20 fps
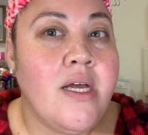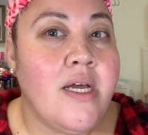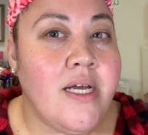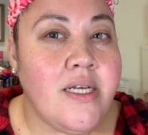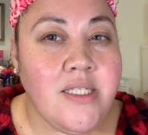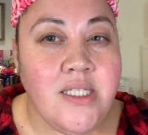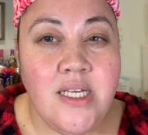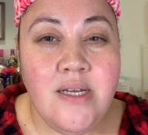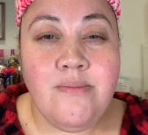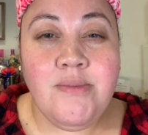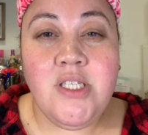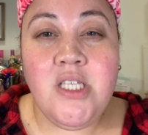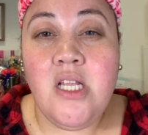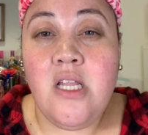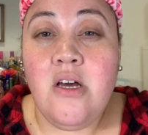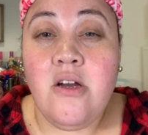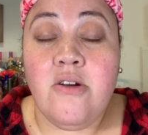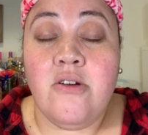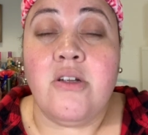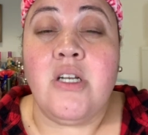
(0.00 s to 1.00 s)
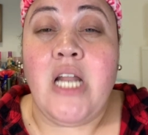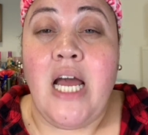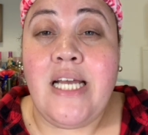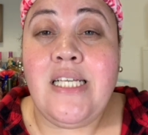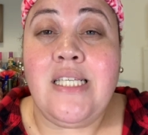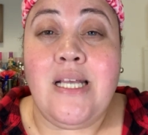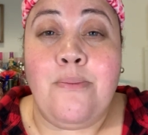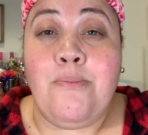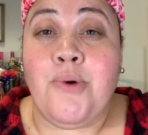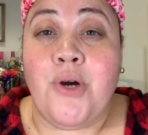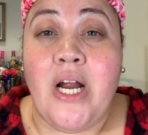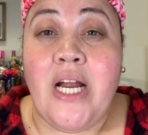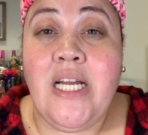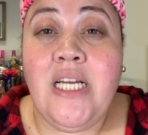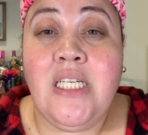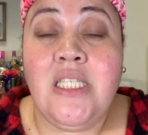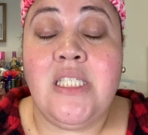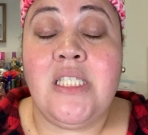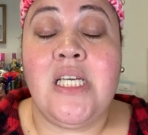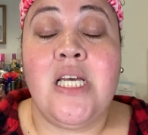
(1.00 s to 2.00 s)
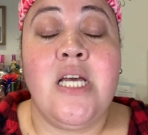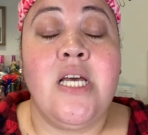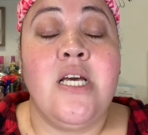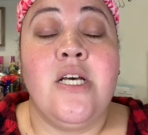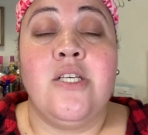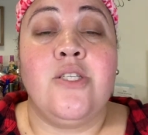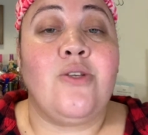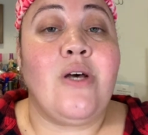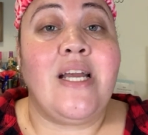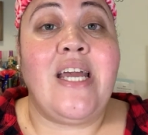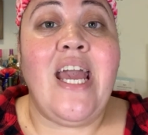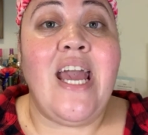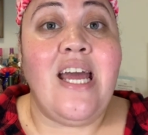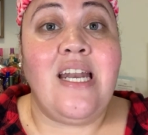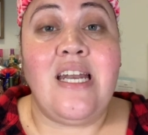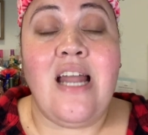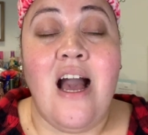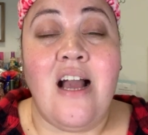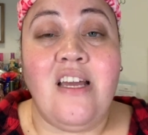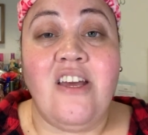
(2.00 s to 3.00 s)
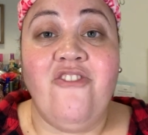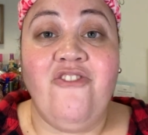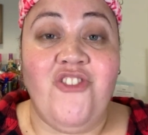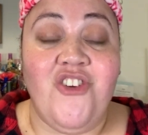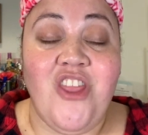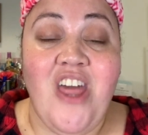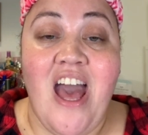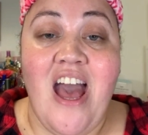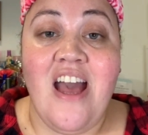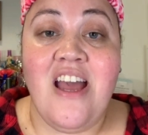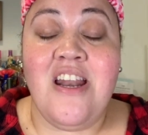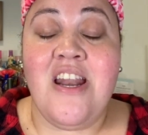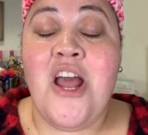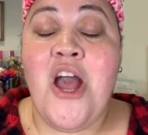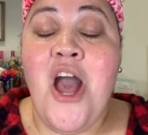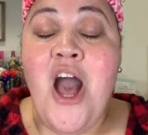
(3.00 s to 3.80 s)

It seems to look nice and bright, so I can't knock it for that.